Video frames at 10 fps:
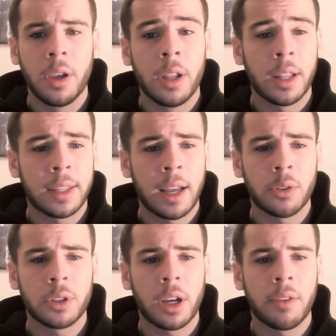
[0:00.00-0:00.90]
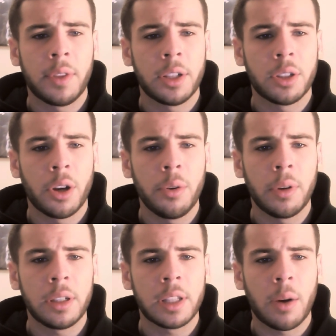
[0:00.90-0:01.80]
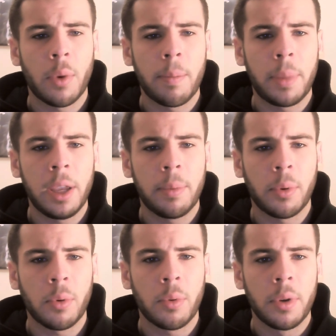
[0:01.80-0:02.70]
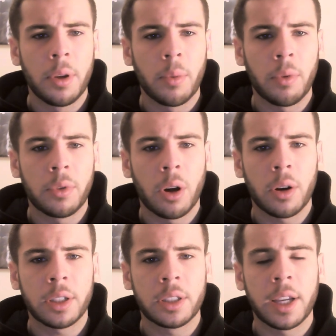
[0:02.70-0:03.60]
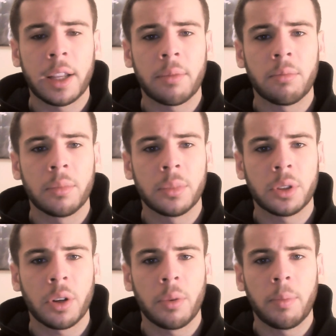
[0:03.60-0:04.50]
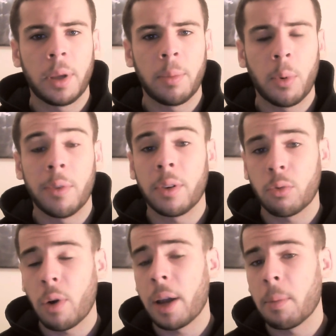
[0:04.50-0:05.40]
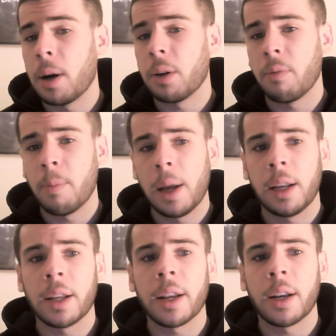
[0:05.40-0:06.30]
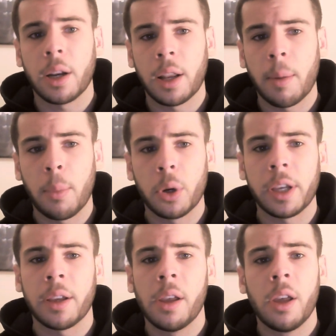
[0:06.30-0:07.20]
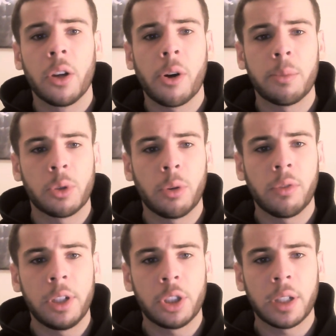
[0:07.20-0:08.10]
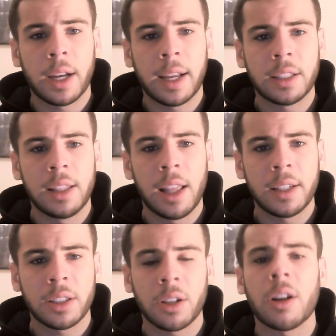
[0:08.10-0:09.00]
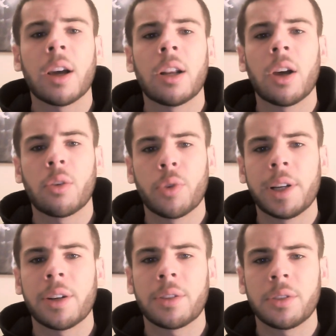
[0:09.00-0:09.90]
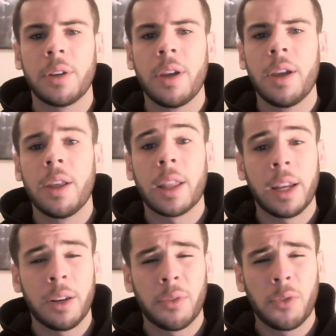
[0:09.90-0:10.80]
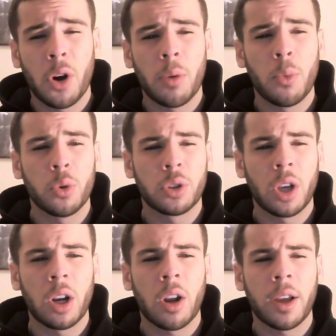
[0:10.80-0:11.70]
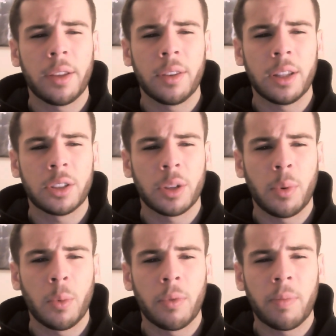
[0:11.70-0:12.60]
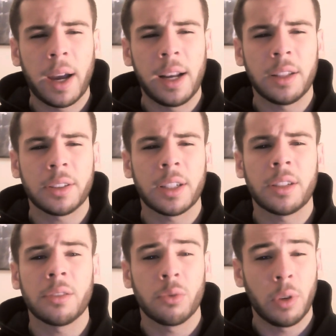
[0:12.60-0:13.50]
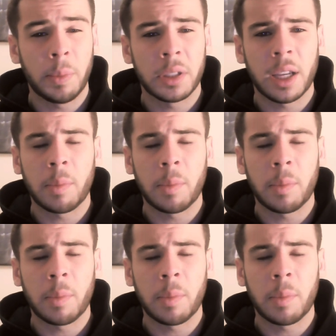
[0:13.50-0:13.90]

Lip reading: The downside of this though is that when people with darker skin, so people with a great amount of melanin in their body, come to a region that gets less sunlight like Greenland, you need far more sunlight than someone with paler skin to reap the same